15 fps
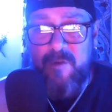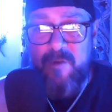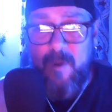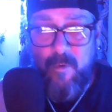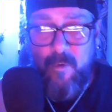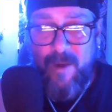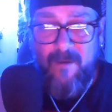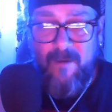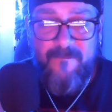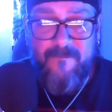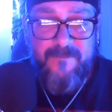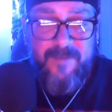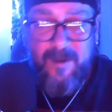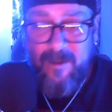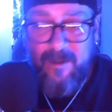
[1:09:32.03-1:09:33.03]
no greater
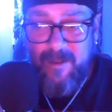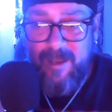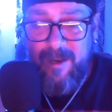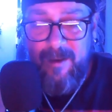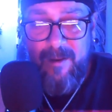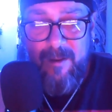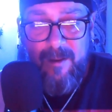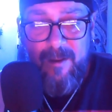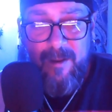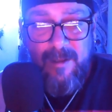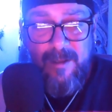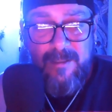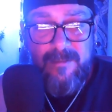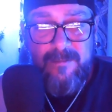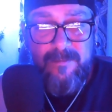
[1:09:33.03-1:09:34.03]
feeling
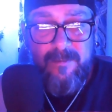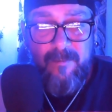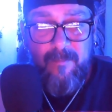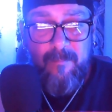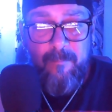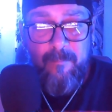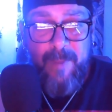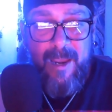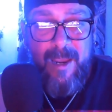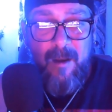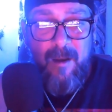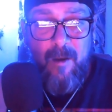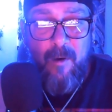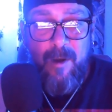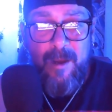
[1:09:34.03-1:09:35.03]
being
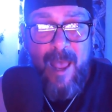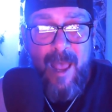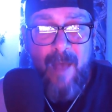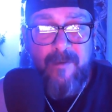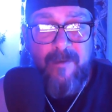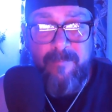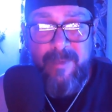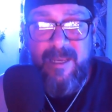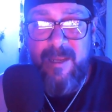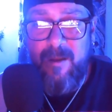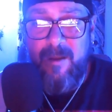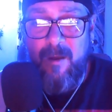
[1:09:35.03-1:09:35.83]
learning how to be